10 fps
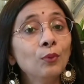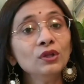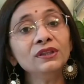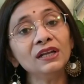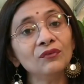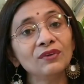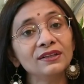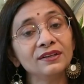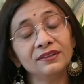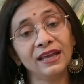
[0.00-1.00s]
both the
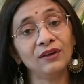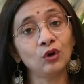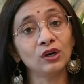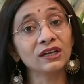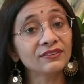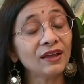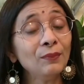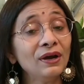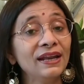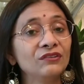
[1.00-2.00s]
Navratris, they have got
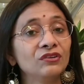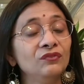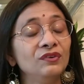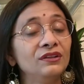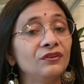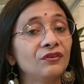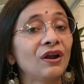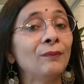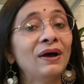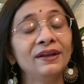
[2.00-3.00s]
some connection with
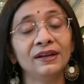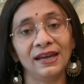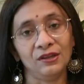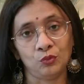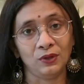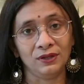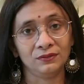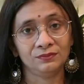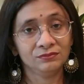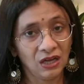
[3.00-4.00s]
Ramayana as
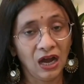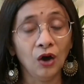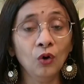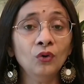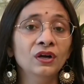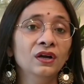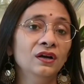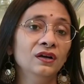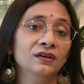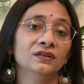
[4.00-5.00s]
well. How?
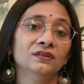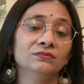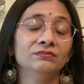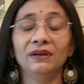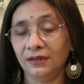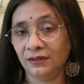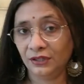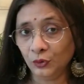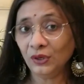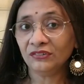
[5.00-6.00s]

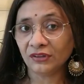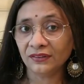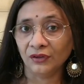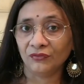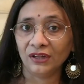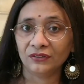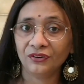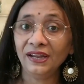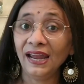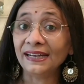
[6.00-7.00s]
During Sharad
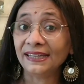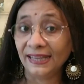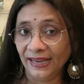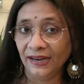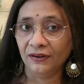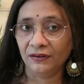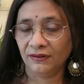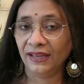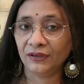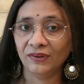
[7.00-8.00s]
Navratri, at the
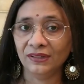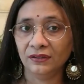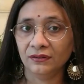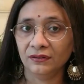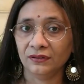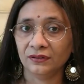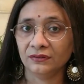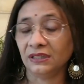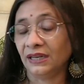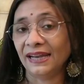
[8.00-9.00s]
end, like when
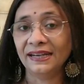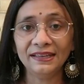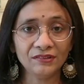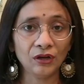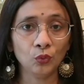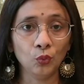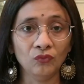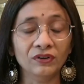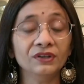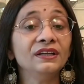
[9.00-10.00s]
the 9 days are
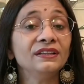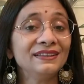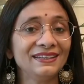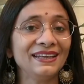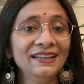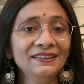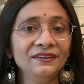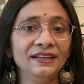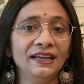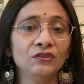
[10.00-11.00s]
over, the
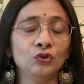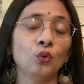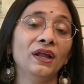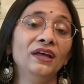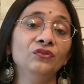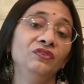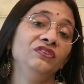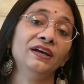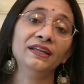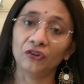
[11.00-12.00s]
10th day is known as
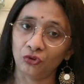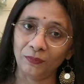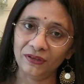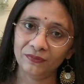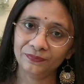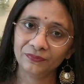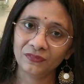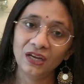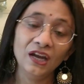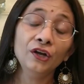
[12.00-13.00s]

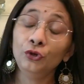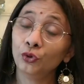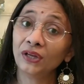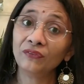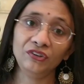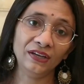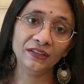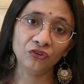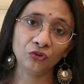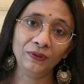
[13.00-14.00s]
Vijayadashmi. During
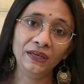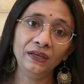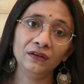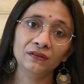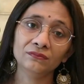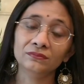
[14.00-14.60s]
Vijayadashmi